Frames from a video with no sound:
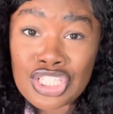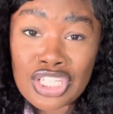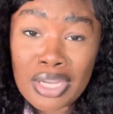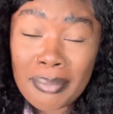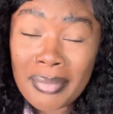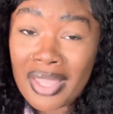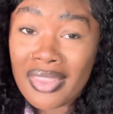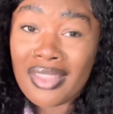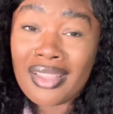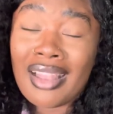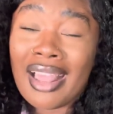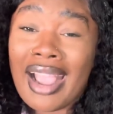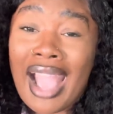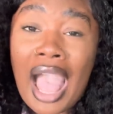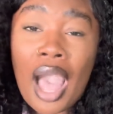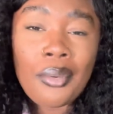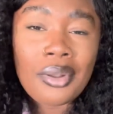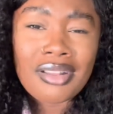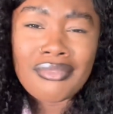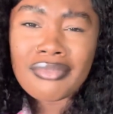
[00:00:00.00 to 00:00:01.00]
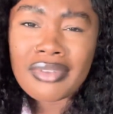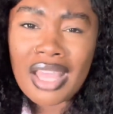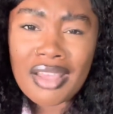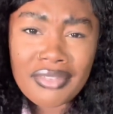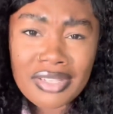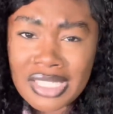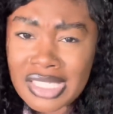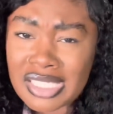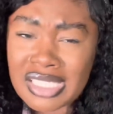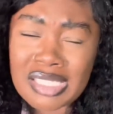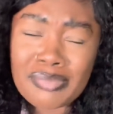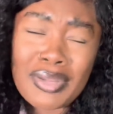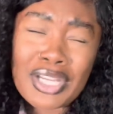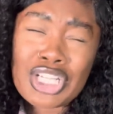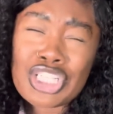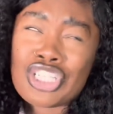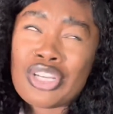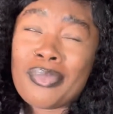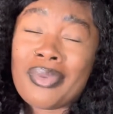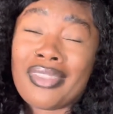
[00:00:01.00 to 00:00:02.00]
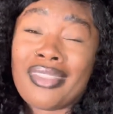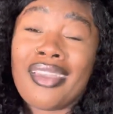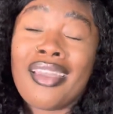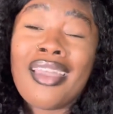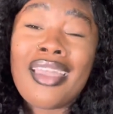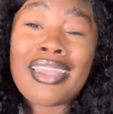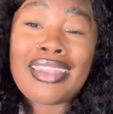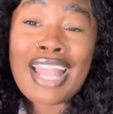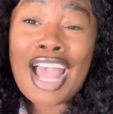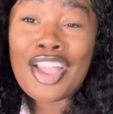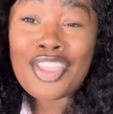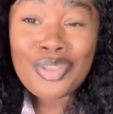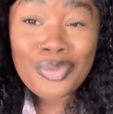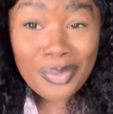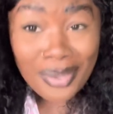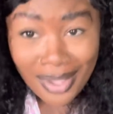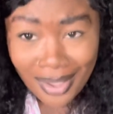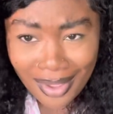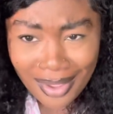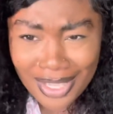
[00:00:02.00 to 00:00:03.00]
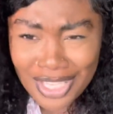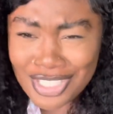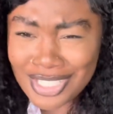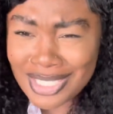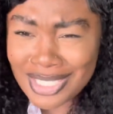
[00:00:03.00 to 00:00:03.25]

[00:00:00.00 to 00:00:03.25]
your mother. Like, I would have never disrespected your mother. Now you with her and she